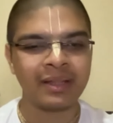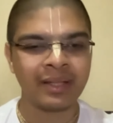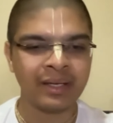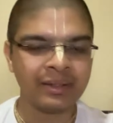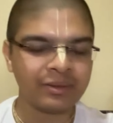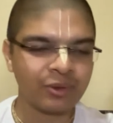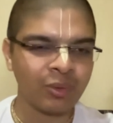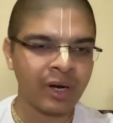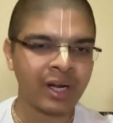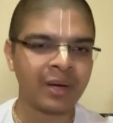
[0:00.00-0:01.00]
Then
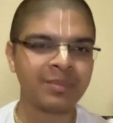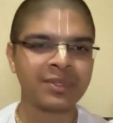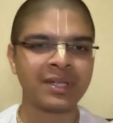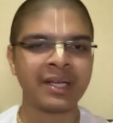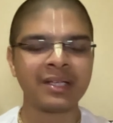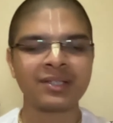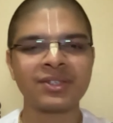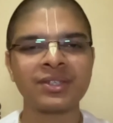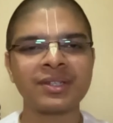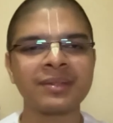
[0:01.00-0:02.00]
what comes next?